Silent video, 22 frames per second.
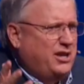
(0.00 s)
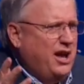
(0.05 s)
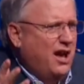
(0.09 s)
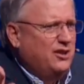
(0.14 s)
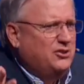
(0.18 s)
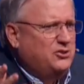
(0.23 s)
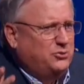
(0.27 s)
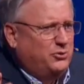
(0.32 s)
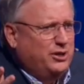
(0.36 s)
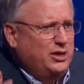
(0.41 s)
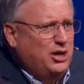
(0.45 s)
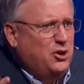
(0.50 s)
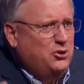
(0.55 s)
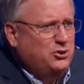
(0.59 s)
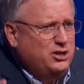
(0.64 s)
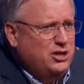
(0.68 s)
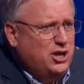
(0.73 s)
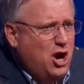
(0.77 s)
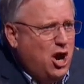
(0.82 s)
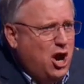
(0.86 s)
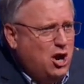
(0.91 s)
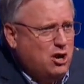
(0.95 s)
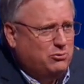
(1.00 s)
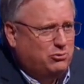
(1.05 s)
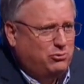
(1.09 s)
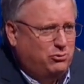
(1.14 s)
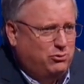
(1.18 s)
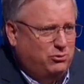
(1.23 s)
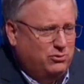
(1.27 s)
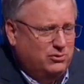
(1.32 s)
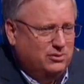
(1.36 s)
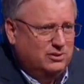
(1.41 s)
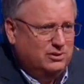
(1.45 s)
country on the
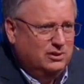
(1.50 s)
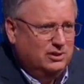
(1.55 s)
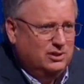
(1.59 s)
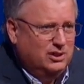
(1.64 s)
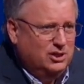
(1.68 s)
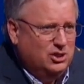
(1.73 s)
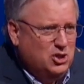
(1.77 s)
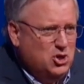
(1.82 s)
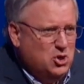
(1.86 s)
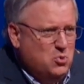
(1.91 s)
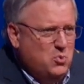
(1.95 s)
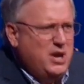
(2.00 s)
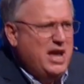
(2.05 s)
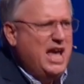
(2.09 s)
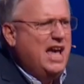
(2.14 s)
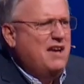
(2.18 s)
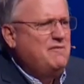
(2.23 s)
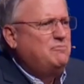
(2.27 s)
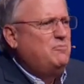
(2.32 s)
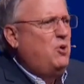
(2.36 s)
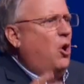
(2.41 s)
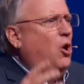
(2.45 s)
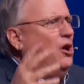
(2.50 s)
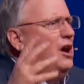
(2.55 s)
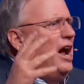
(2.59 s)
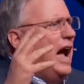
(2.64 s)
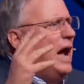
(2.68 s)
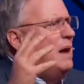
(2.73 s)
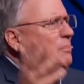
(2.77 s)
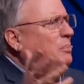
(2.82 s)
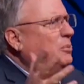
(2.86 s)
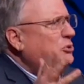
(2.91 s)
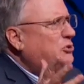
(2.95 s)
earth. We have more
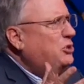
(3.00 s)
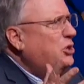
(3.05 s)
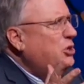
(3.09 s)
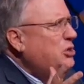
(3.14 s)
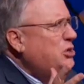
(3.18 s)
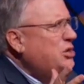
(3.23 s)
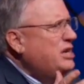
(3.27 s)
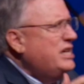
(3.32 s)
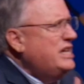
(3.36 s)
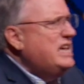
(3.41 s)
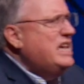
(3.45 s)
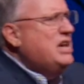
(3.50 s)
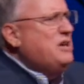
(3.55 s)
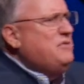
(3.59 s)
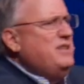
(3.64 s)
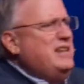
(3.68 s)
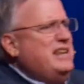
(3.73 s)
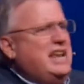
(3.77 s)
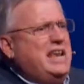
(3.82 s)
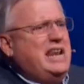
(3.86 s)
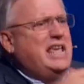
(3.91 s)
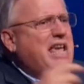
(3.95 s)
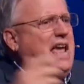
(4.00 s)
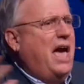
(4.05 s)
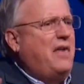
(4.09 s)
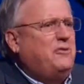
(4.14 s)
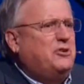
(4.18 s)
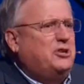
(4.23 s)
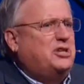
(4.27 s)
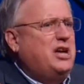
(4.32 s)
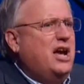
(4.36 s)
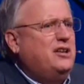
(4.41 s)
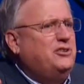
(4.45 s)
opportunity than any
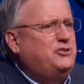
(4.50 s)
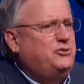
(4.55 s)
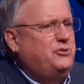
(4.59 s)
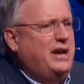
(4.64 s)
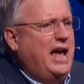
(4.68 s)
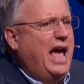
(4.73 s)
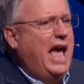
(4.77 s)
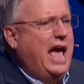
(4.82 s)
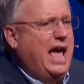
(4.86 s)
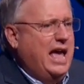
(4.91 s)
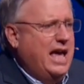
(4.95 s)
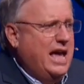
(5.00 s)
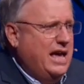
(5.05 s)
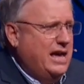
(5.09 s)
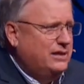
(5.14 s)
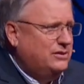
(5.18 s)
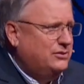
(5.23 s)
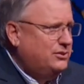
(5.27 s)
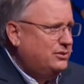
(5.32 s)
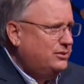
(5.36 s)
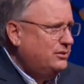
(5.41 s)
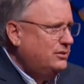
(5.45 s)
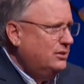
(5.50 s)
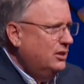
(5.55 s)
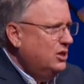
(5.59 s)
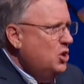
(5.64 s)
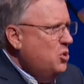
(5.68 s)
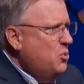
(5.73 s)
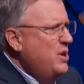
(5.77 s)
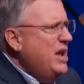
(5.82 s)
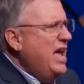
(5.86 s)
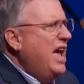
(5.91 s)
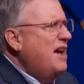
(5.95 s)
other country has.
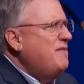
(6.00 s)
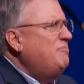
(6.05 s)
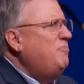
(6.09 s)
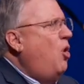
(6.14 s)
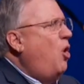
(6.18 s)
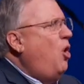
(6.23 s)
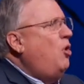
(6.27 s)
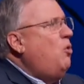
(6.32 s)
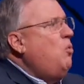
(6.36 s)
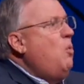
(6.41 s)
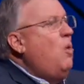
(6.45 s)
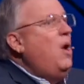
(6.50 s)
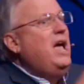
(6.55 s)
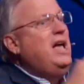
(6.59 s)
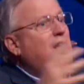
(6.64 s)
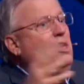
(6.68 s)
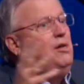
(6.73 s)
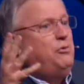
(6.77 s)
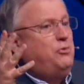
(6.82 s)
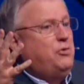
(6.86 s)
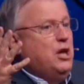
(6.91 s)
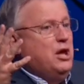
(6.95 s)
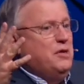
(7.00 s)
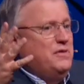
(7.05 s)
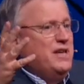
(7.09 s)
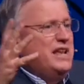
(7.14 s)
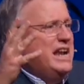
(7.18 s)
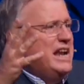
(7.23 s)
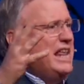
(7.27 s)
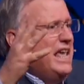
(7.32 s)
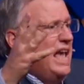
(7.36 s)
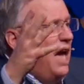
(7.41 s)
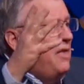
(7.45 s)
We have more wealth
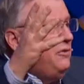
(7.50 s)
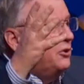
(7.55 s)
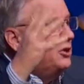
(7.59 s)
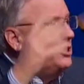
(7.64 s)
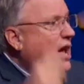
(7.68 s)
than any other